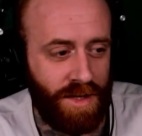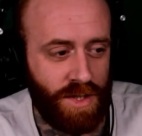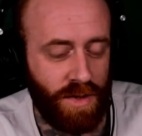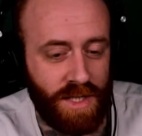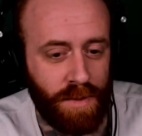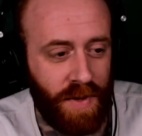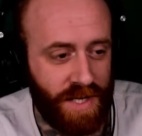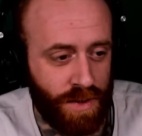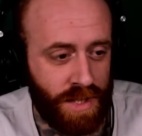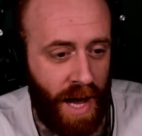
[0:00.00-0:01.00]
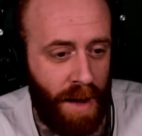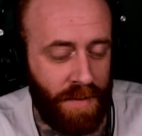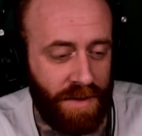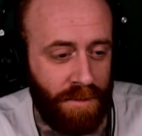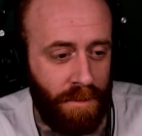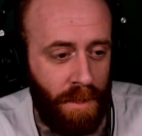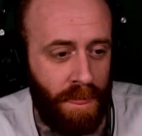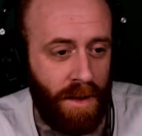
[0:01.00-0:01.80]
So these epistles happen.